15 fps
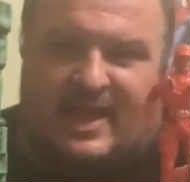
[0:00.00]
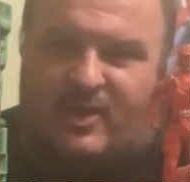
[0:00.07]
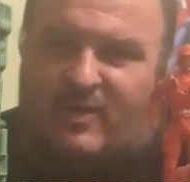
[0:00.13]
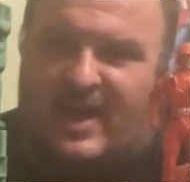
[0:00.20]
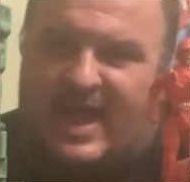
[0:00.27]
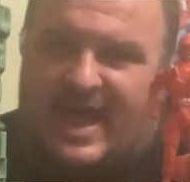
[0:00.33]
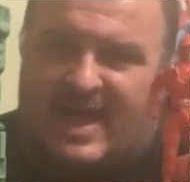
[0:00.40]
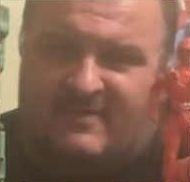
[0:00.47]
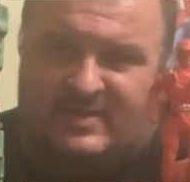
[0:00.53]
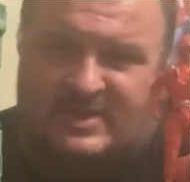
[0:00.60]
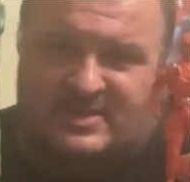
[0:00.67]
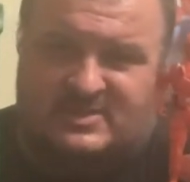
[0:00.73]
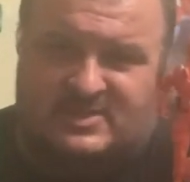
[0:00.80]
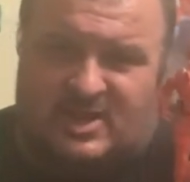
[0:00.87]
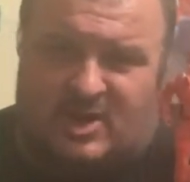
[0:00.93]
I don't have
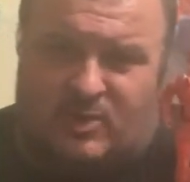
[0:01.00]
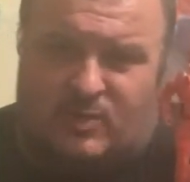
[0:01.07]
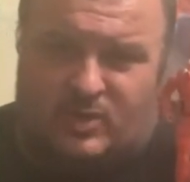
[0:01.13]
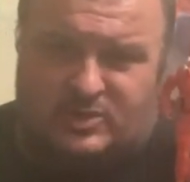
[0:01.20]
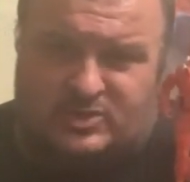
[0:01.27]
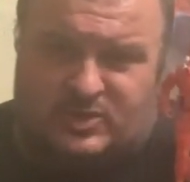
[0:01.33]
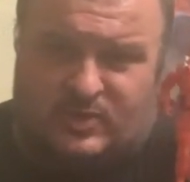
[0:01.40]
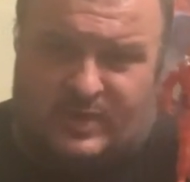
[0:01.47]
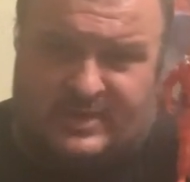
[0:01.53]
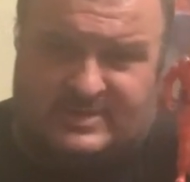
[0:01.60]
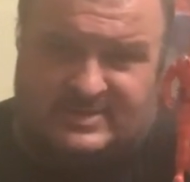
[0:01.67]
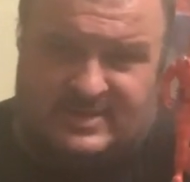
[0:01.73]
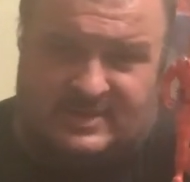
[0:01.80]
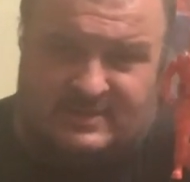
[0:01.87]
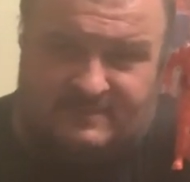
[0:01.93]
any Star Wars
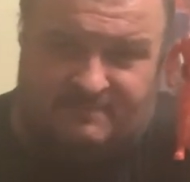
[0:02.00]
toys.